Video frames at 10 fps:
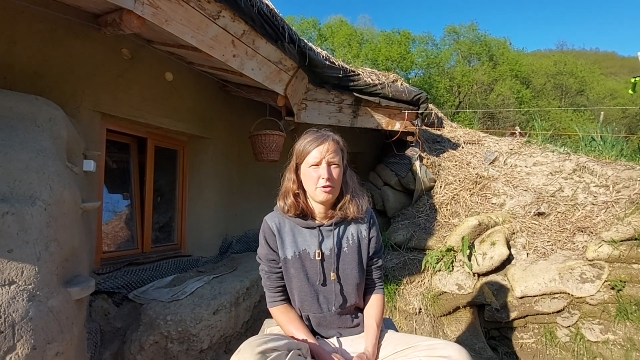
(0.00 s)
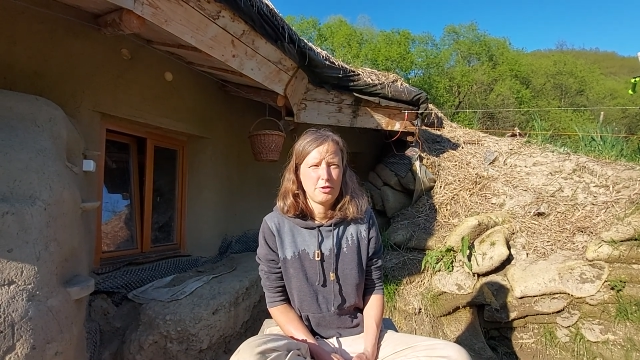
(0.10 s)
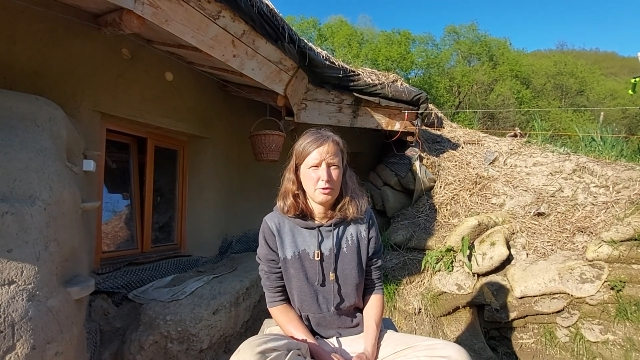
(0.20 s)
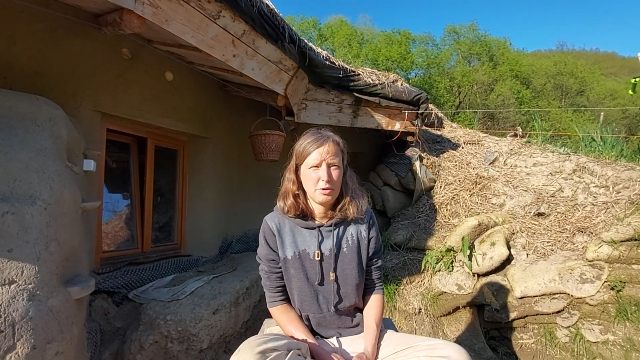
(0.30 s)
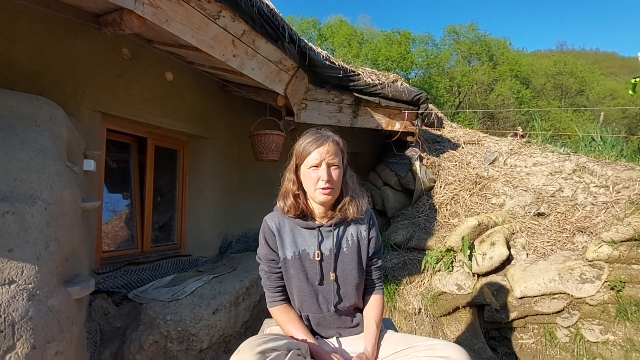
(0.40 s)

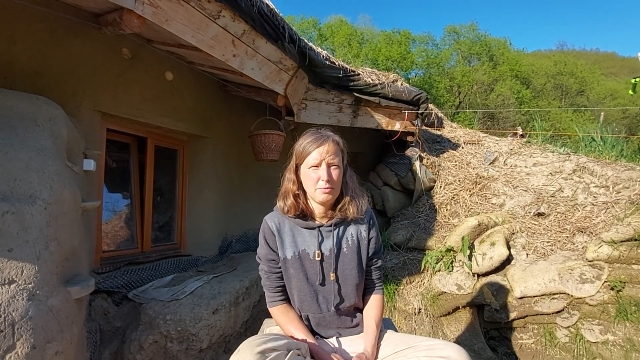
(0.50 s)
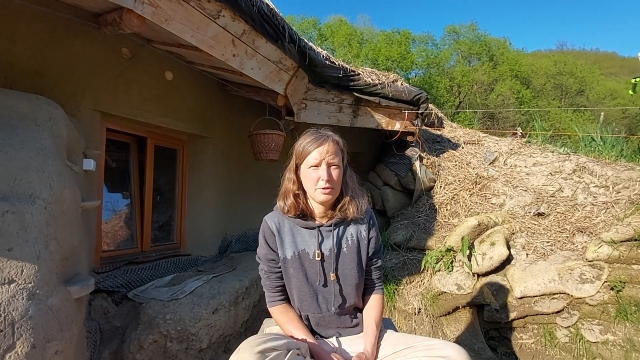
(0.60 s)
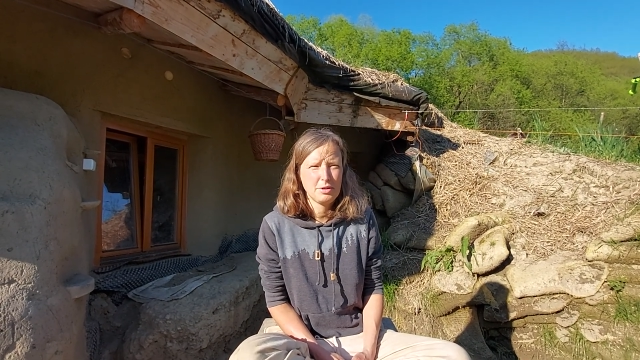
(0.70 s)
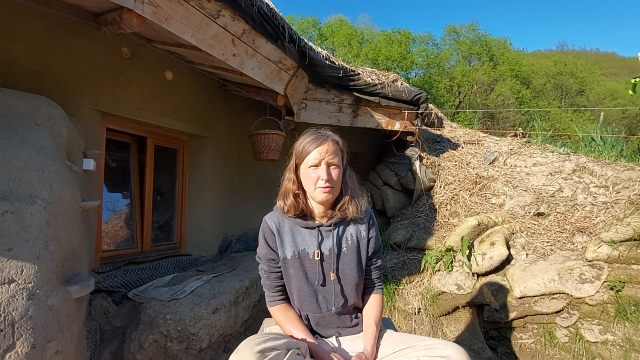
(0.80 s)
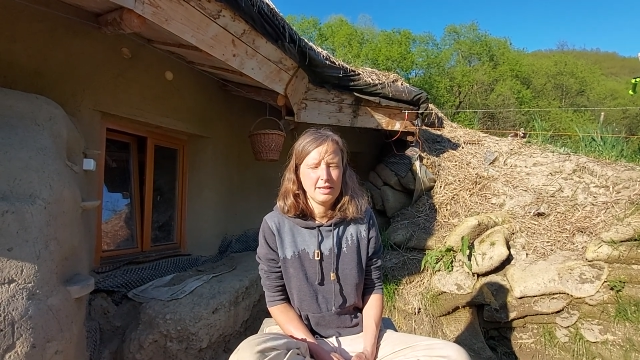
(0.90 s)
third
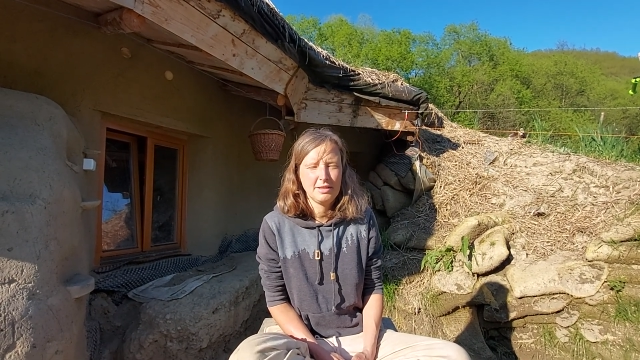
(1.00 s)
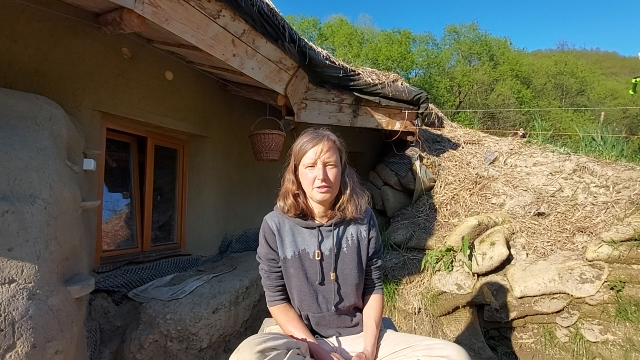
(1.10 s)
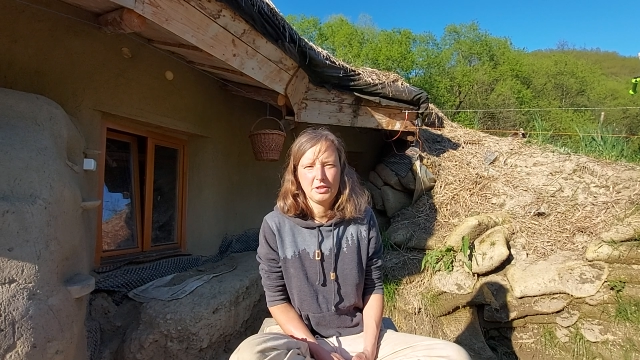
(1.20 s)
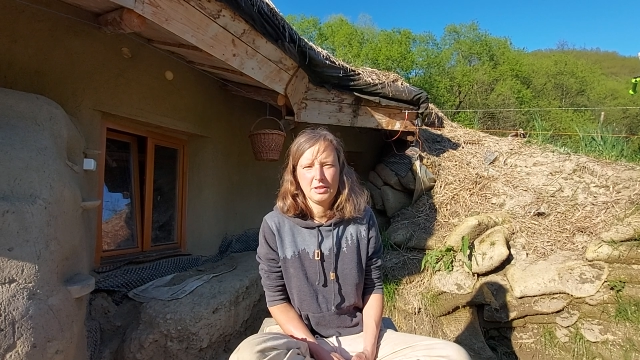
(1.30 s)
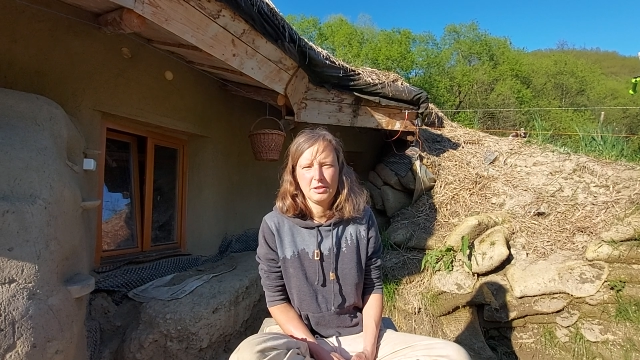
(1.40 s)
workaway
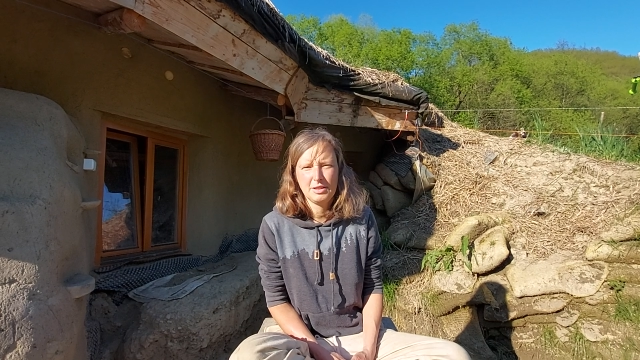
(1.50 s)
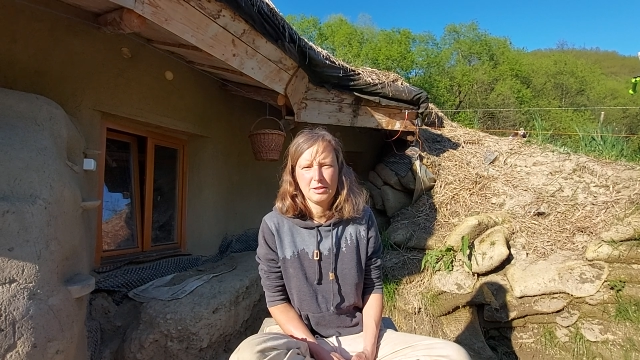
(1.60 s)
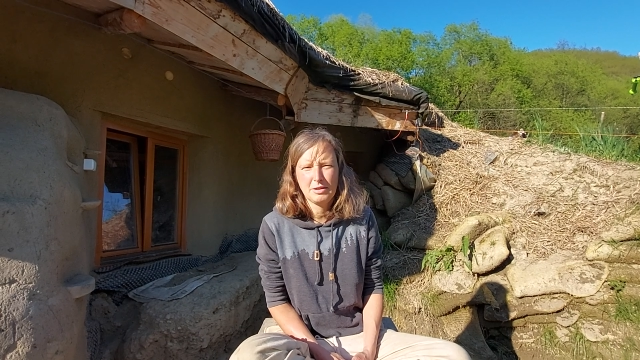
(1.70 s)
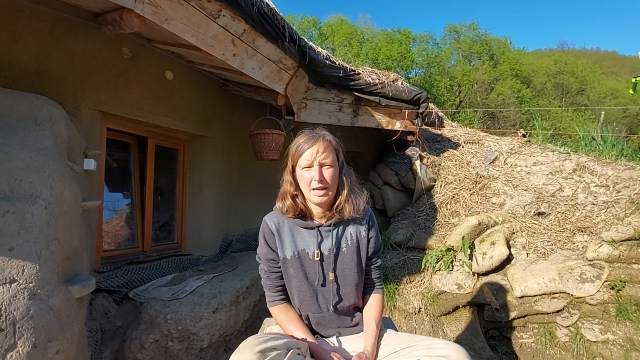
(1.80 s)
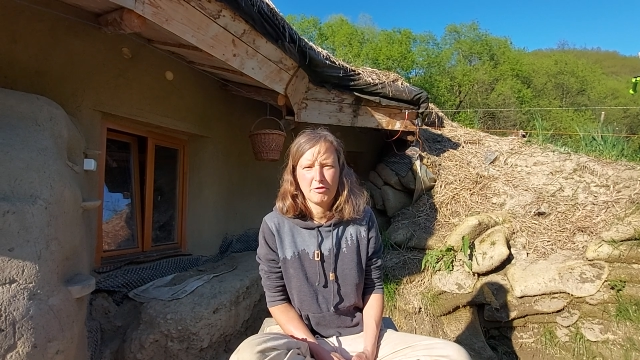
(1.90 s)
exchange
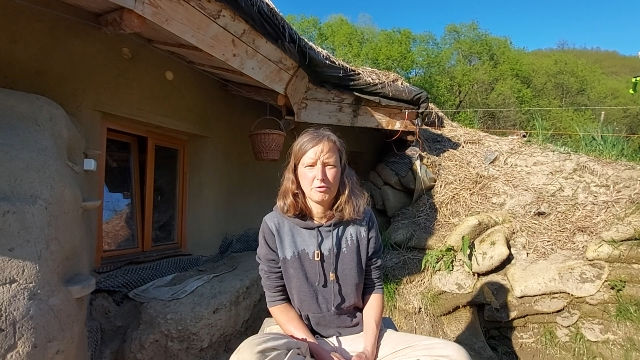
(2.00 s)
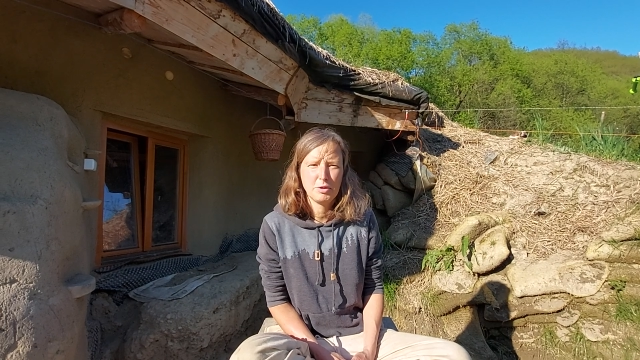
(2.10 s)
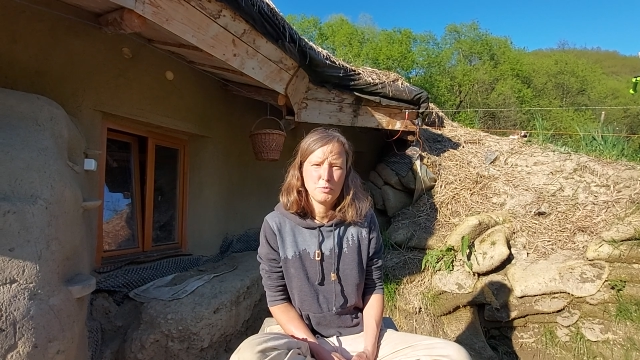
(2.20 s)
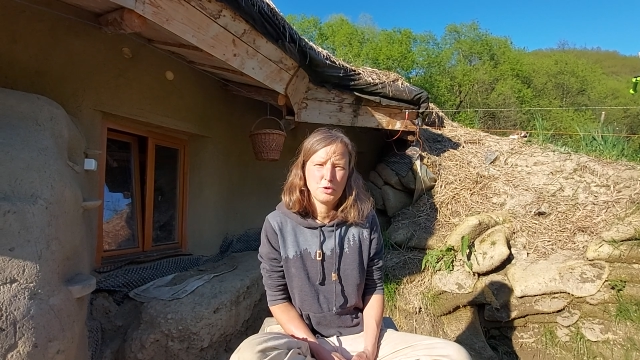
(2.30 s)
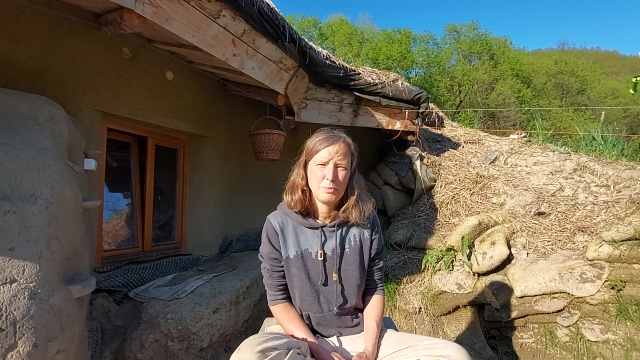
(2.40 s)
now. I have
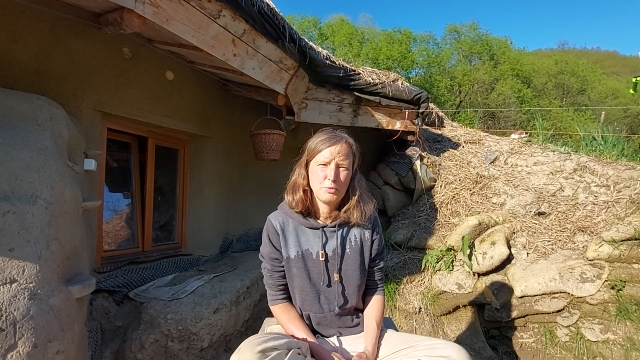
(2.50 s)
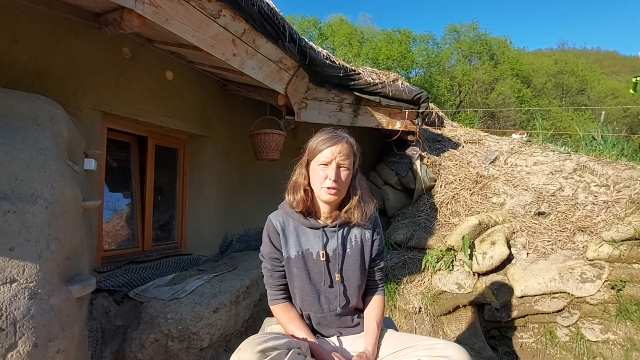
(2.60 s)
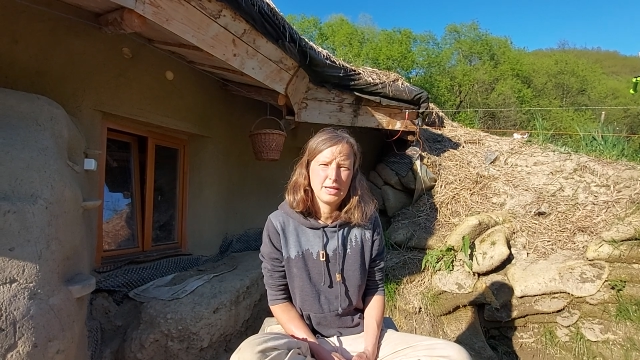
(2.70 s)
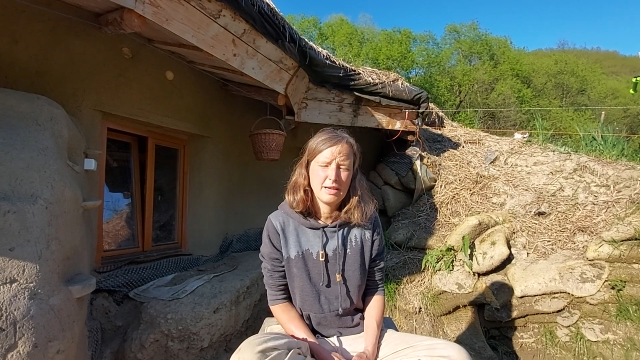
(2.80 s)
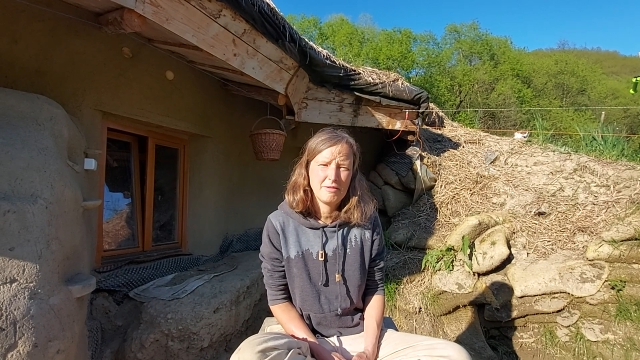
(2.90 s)
one more in
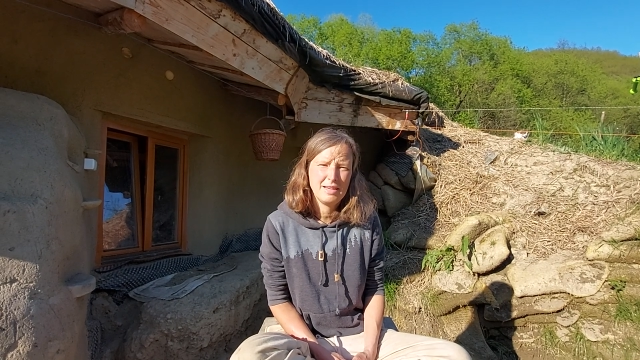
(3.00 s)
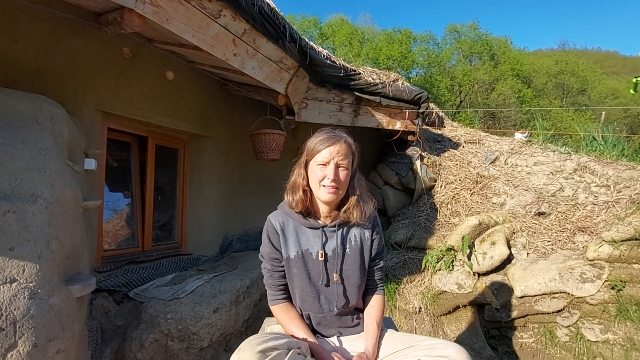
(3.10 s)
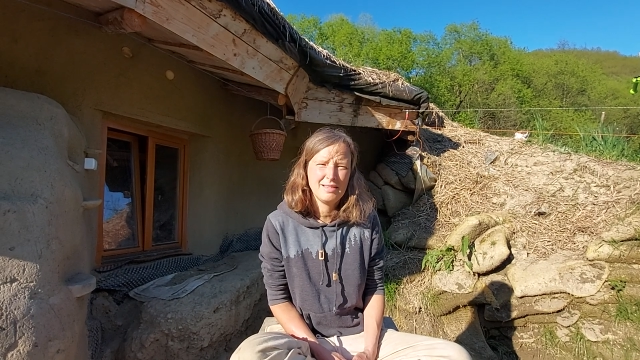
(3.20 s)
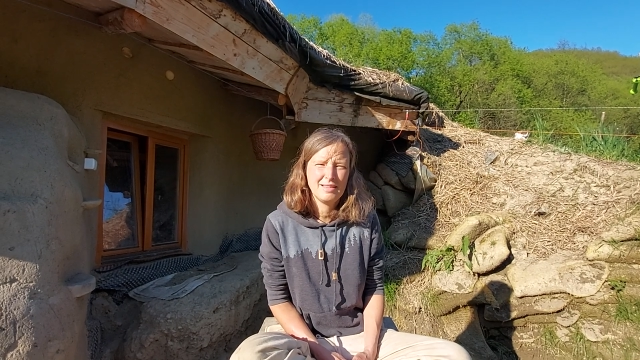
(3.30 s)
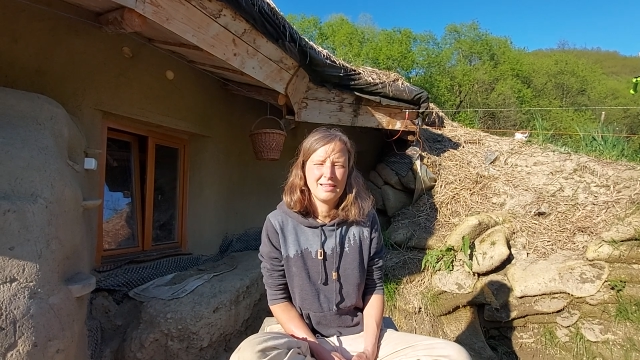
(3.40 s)

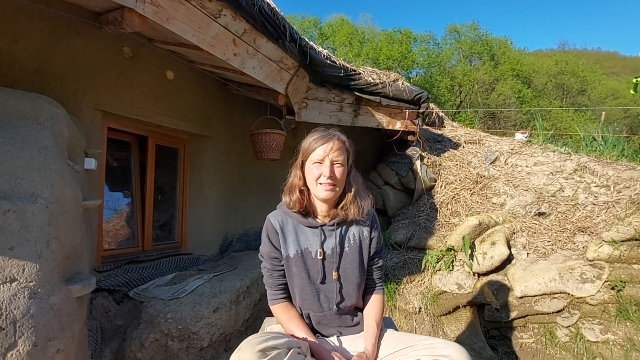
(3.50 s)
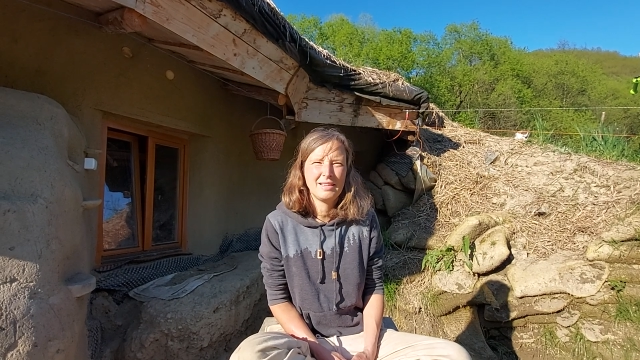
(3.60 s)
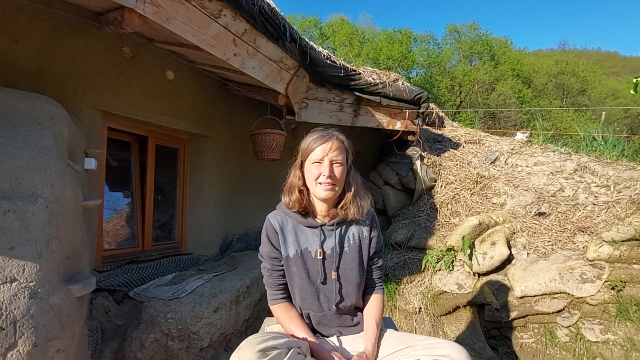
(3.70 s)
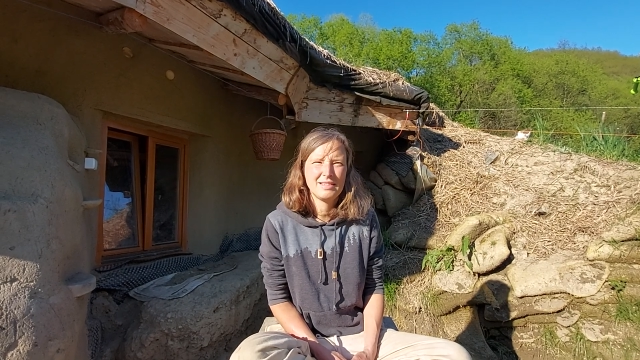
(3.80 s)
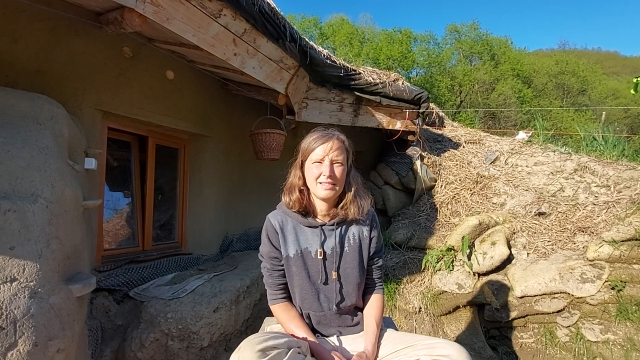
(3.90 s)
Bulgaria, and I
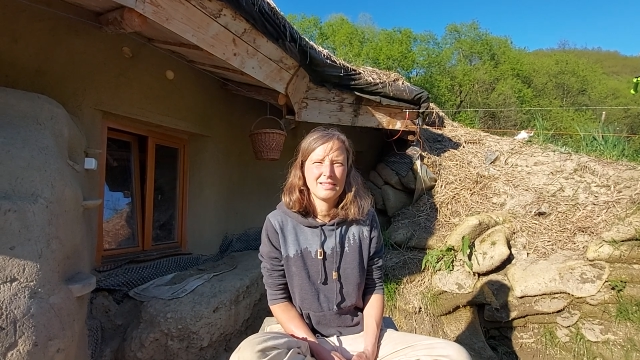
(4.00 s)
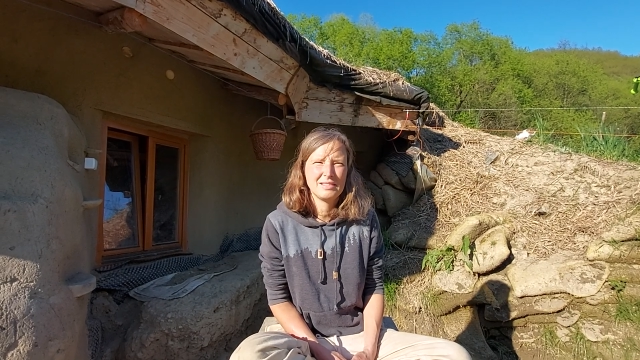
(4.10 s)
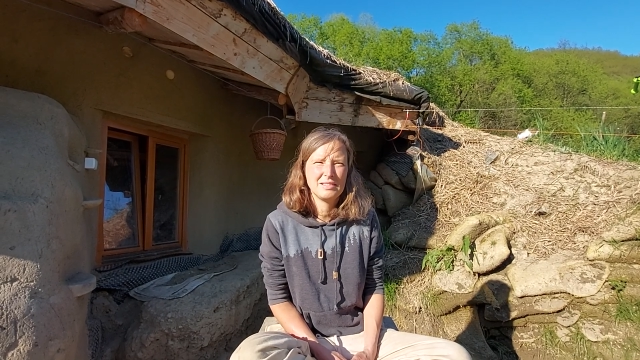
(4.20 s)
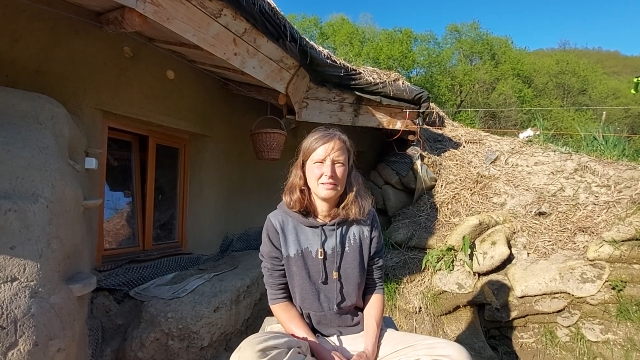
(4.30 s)
guess